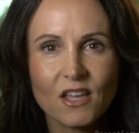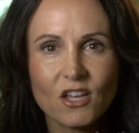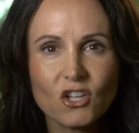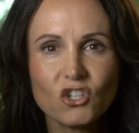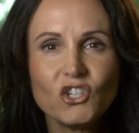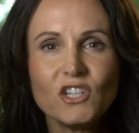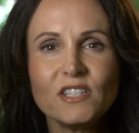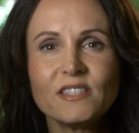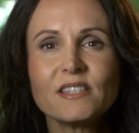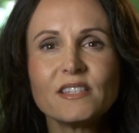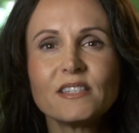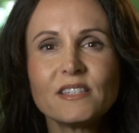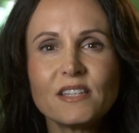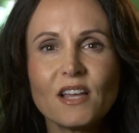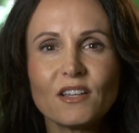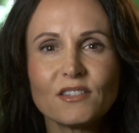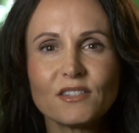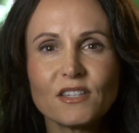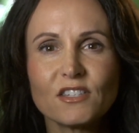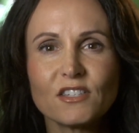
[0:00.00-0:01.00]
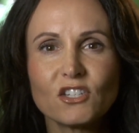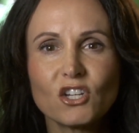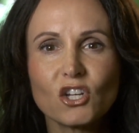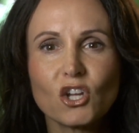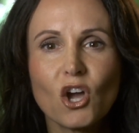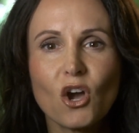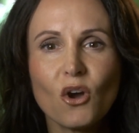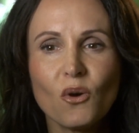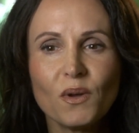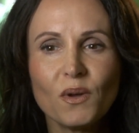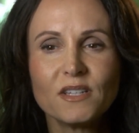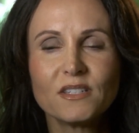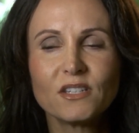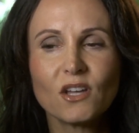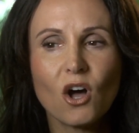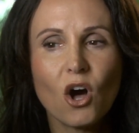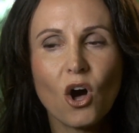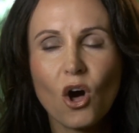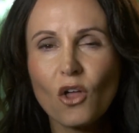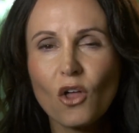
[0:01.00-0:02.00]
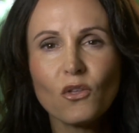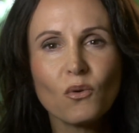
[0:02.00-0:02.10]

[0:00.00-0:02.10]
Jesus tells us to go into all